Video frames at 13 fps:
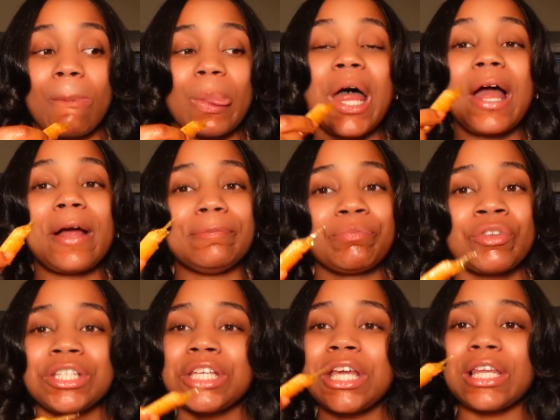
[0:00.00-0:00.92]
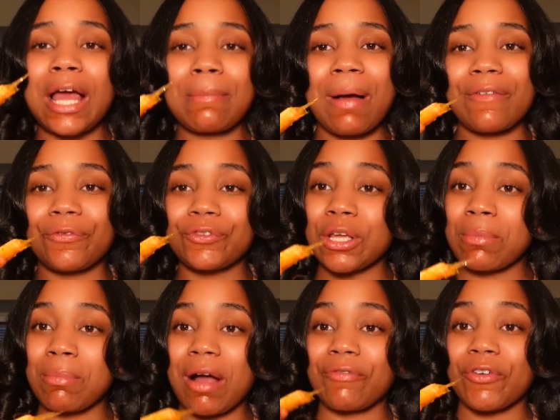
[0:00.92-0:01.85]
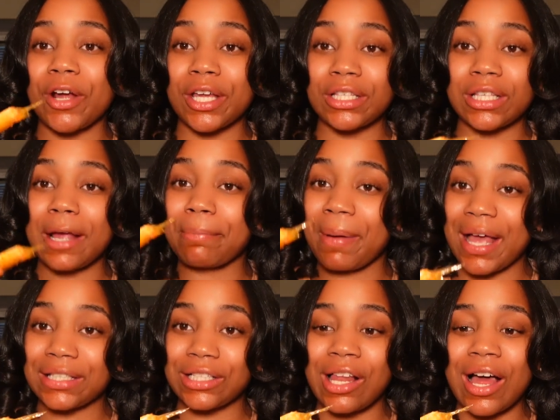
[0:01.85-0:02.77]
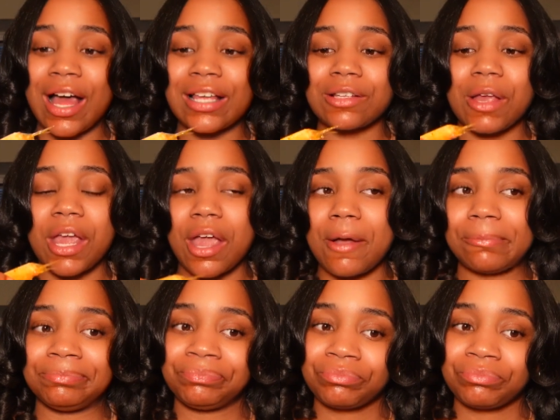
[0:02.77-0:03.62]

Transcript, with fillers: like, seeing, like, my some of my friends, like, pass the class and